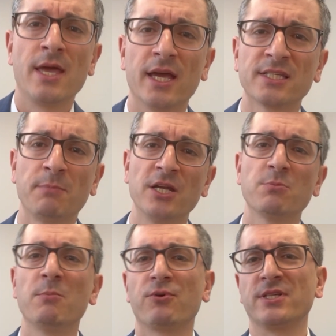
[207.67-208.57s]

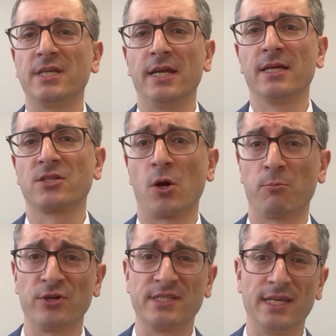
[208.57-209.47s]
Expungement proceedings are a
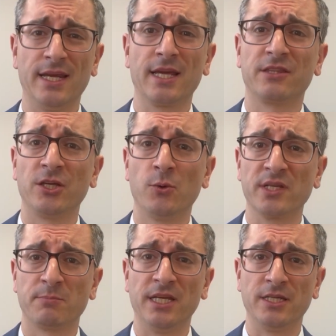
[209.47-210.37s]
proceeding at the
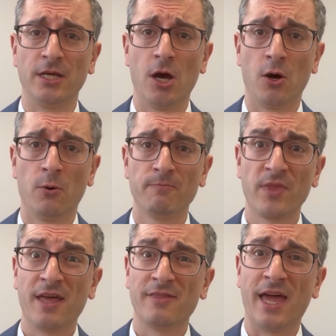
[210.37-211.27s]
USPTO
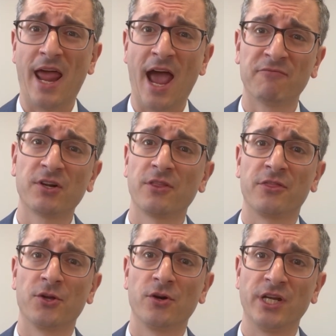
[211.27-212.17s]
that after the
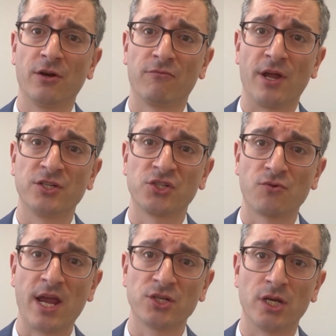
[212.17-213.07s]
third year of
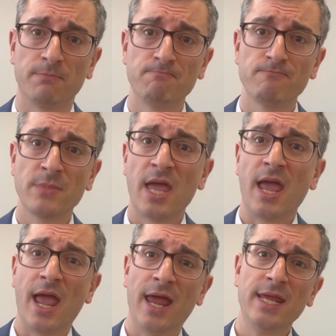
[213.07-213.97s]
registration,
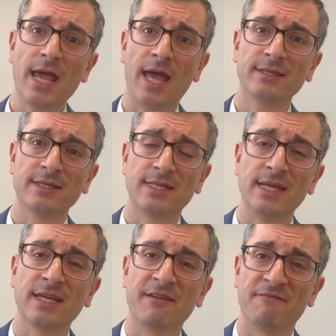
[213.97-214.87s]
any
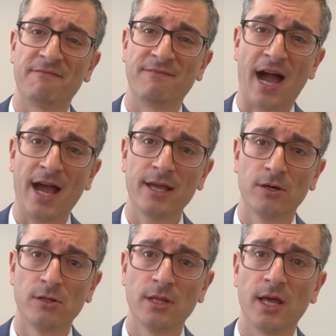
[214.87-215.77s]
entity can
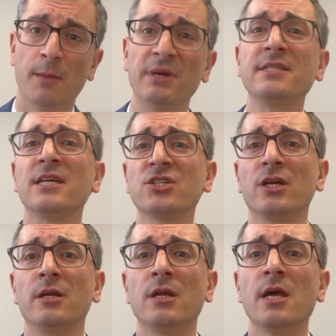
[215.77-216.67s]
file a
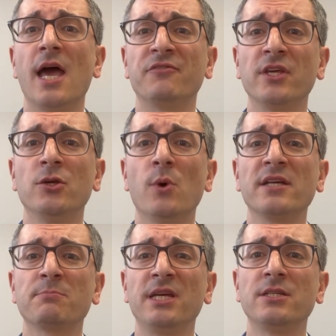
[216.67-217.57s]
petition at the
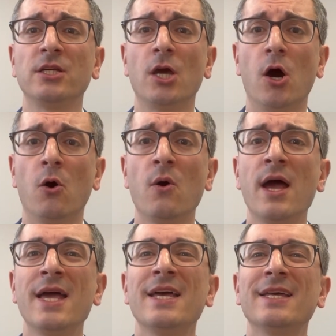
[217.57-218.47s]
USPTO
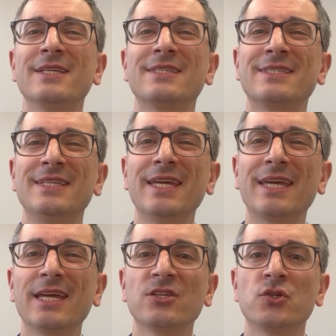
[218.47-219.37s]

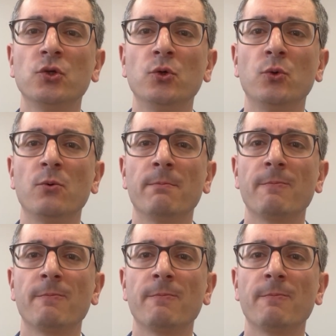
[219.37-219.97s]
seeking to